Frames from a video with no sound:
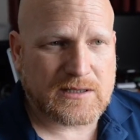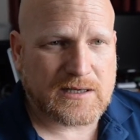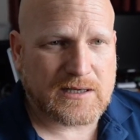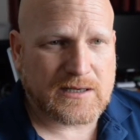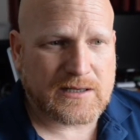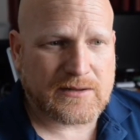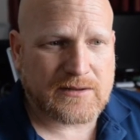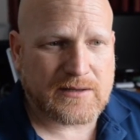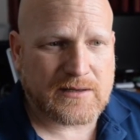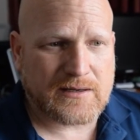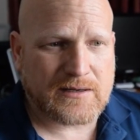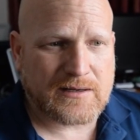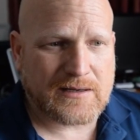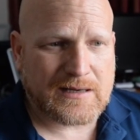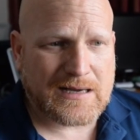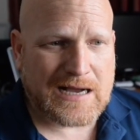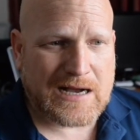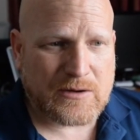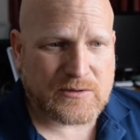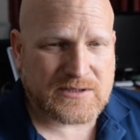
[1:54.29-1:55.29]
The
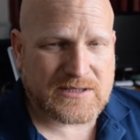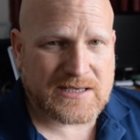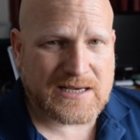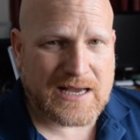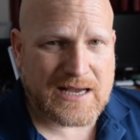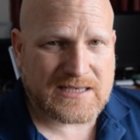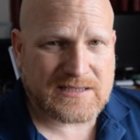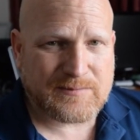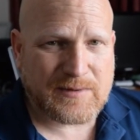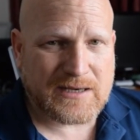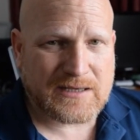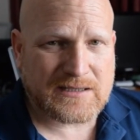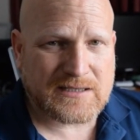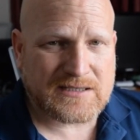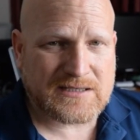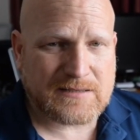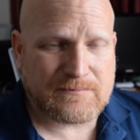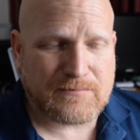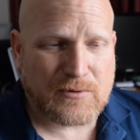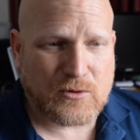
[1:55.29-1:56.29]
housing aspect
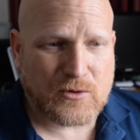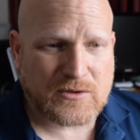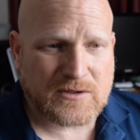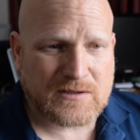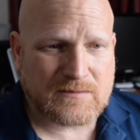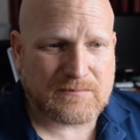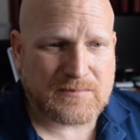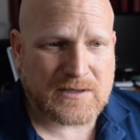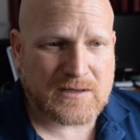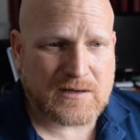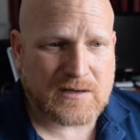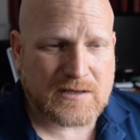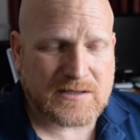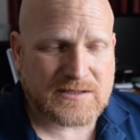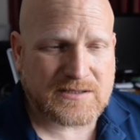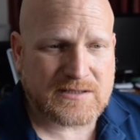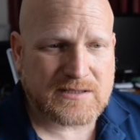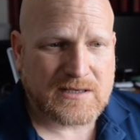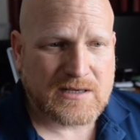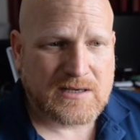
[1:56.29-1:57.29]
is important
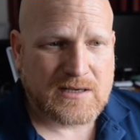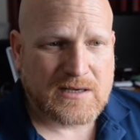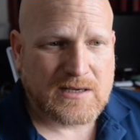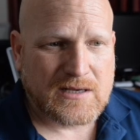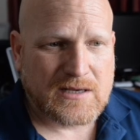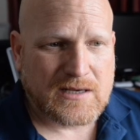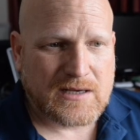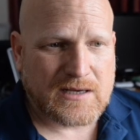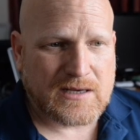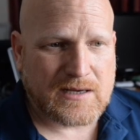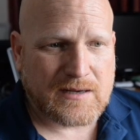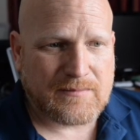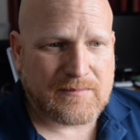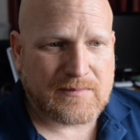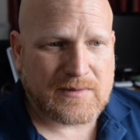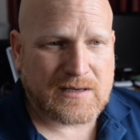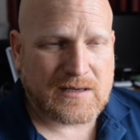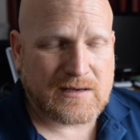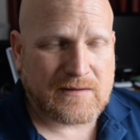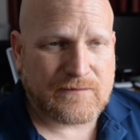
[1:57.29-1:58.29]
because
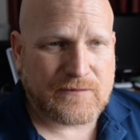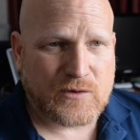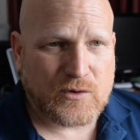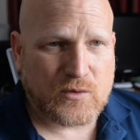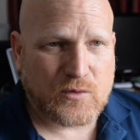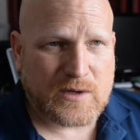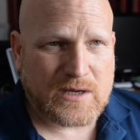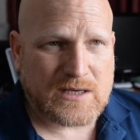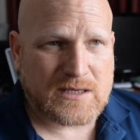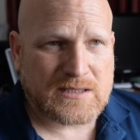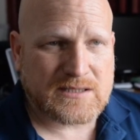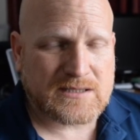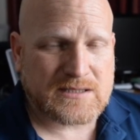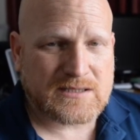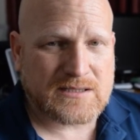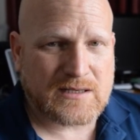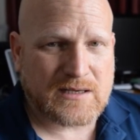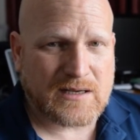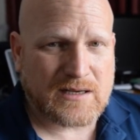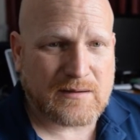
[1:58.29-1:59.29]
in a few
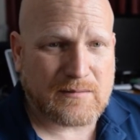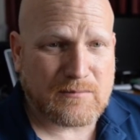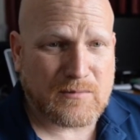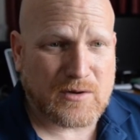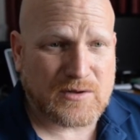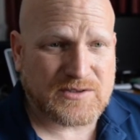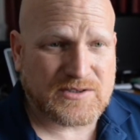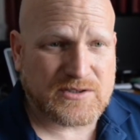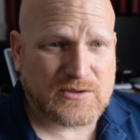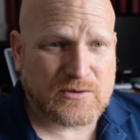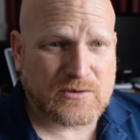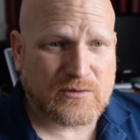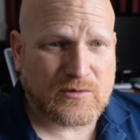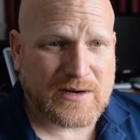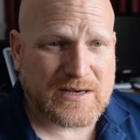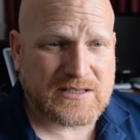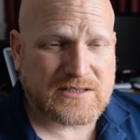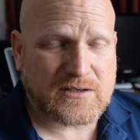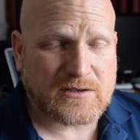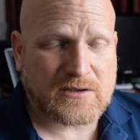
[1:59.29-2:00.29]
weeks monsoon
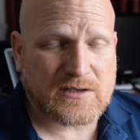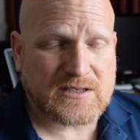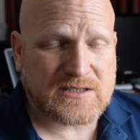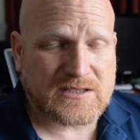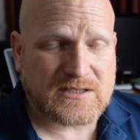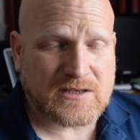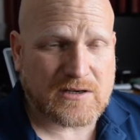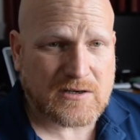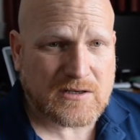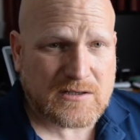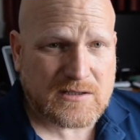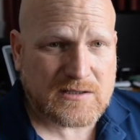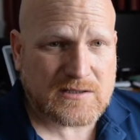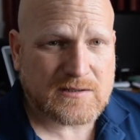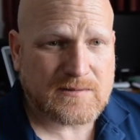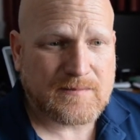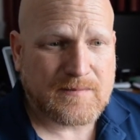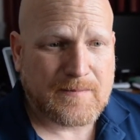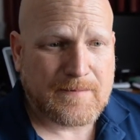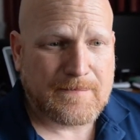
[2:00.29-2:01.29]
rains are going to
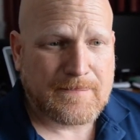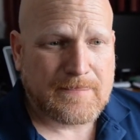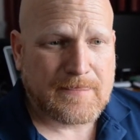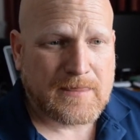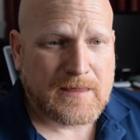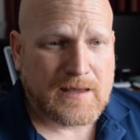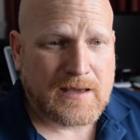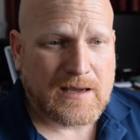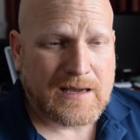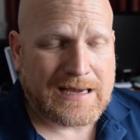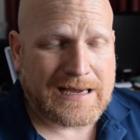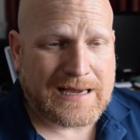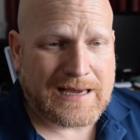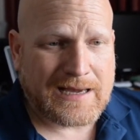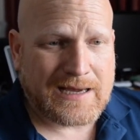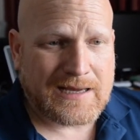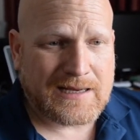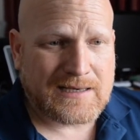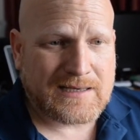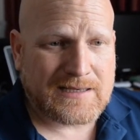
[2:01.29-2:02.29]
start,
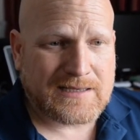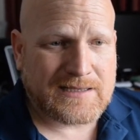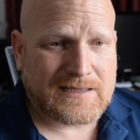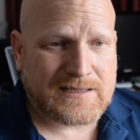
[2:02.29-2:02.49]
and